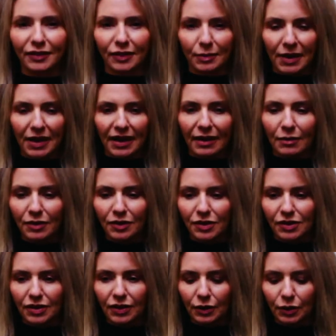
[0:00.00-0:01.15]
from here we're just
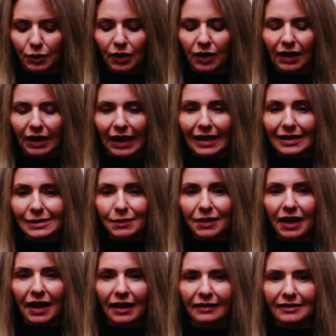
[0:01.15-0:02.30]
going to clasp the
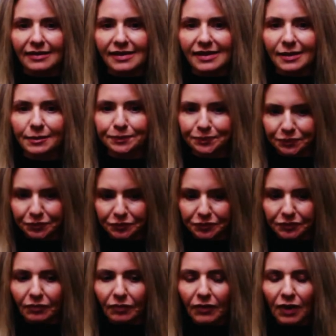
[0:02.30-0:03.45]
hands,
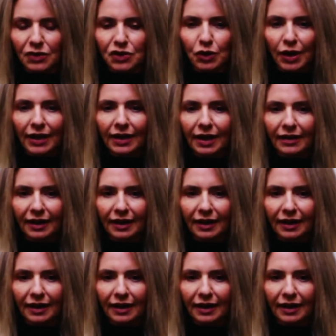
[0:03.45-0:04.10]
straighten out the